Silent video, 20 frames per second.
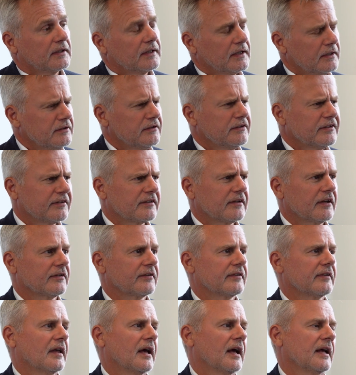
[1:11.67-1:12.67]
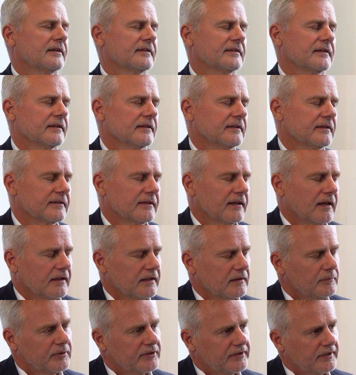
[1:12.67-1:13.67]
Can you discuss that and
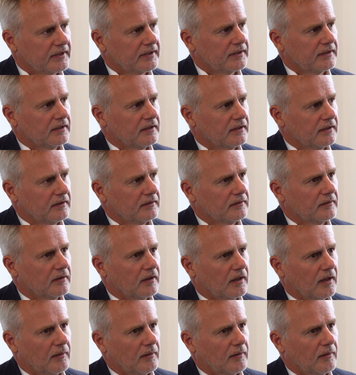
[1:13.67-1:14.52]
in particular,